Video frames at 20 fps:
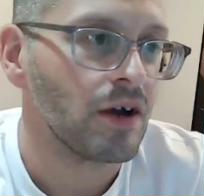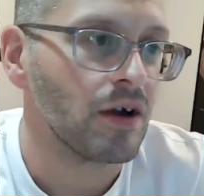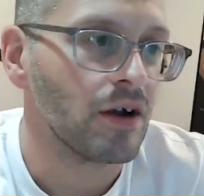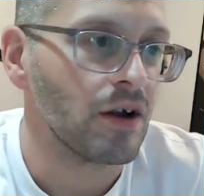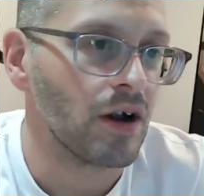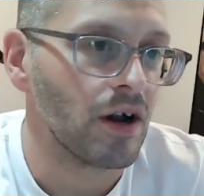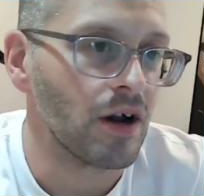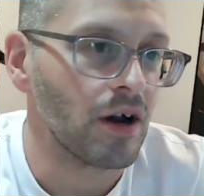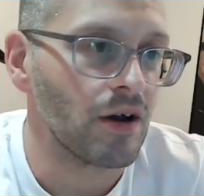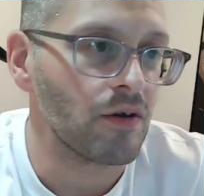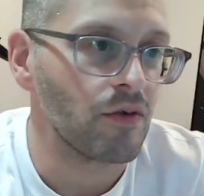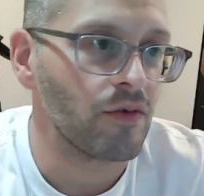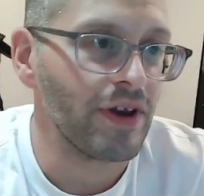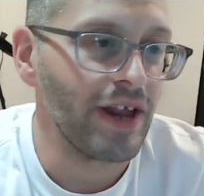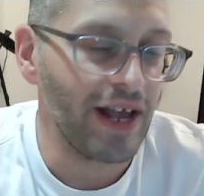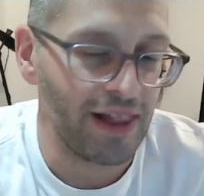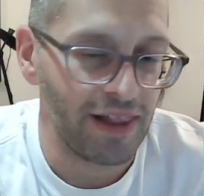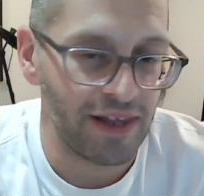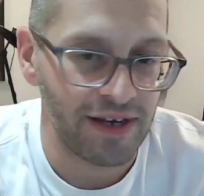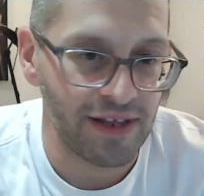
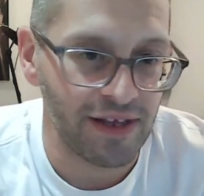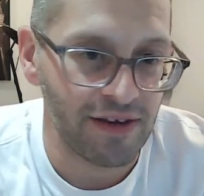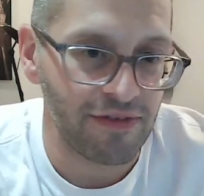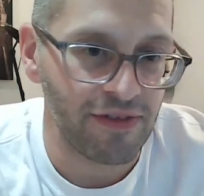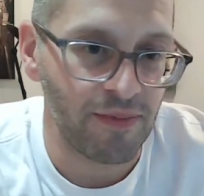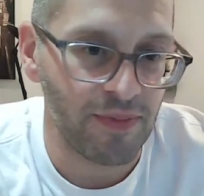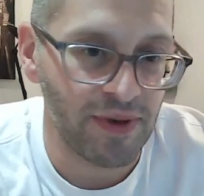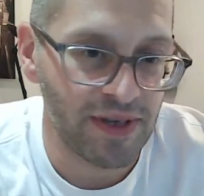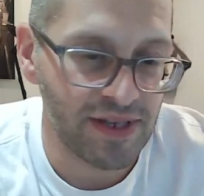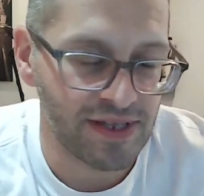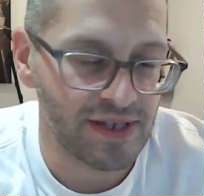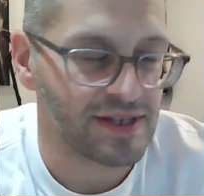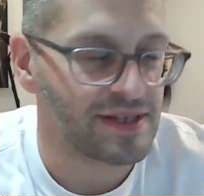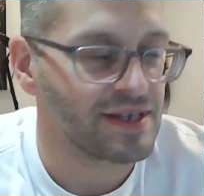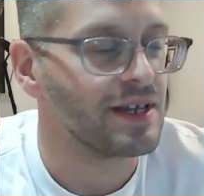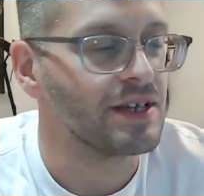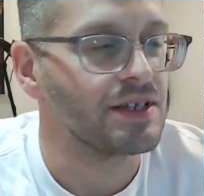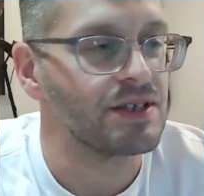reality of the business,